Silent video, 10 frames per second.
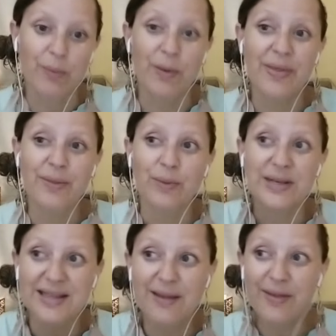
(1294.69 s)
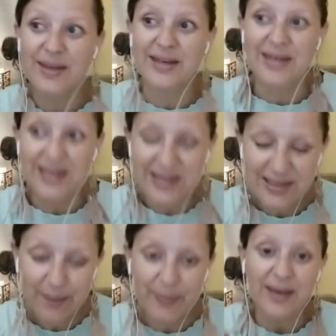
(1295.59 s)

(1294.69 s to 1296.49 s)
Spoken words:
When we see that they need something